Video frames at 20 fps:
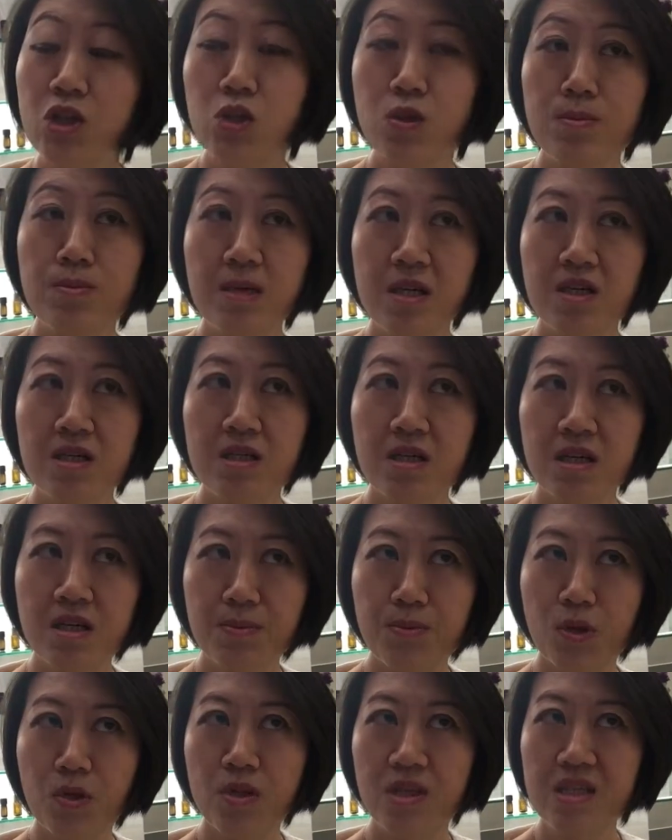to make sure the
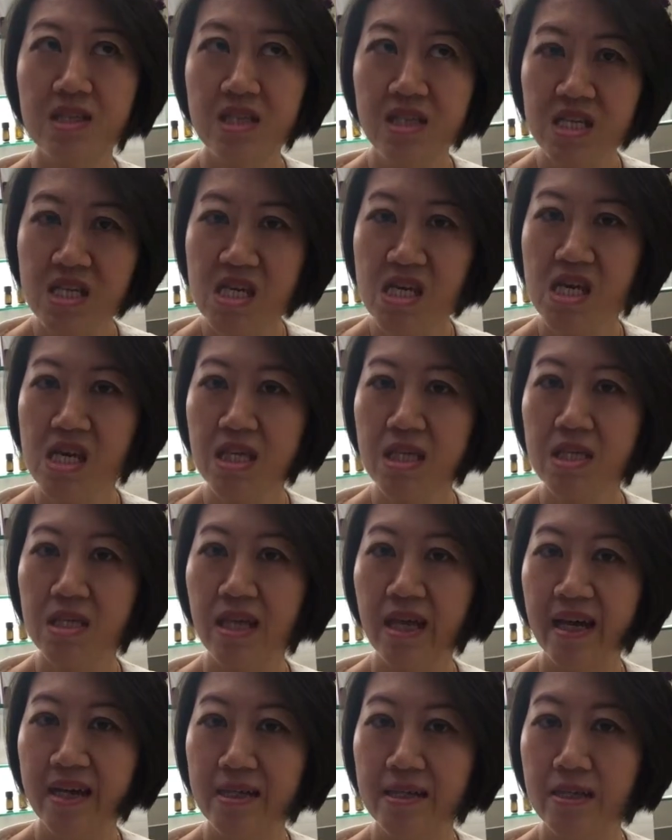potency is
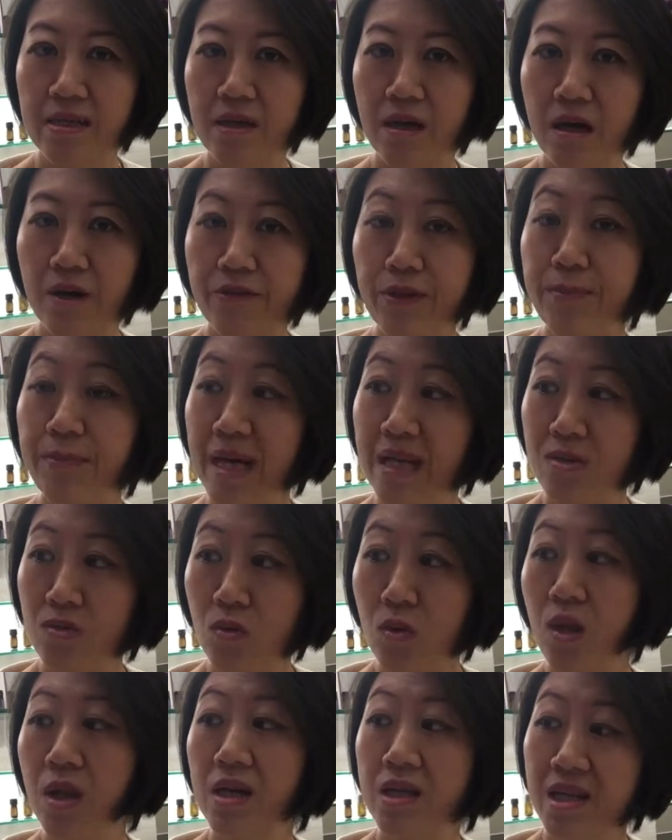as of the best
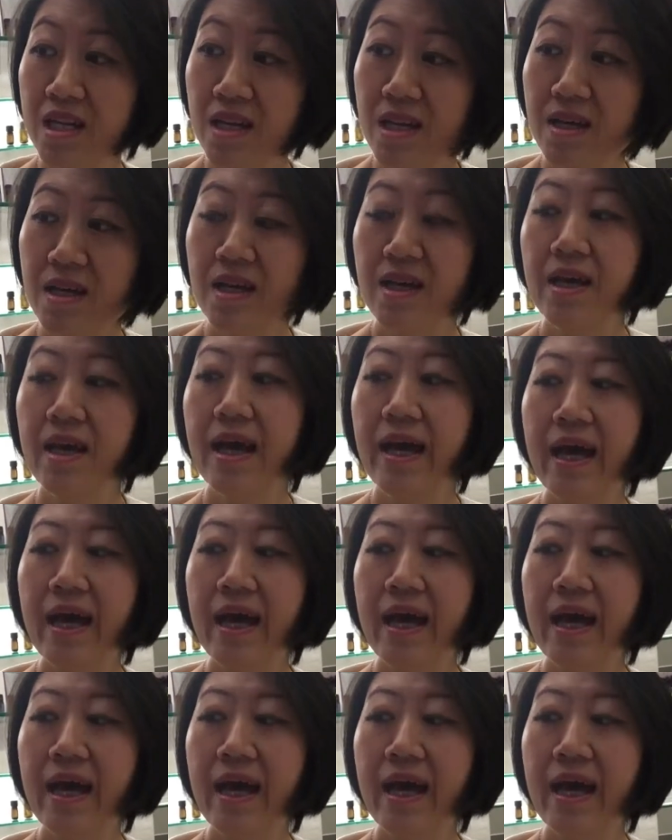quality. Yeah.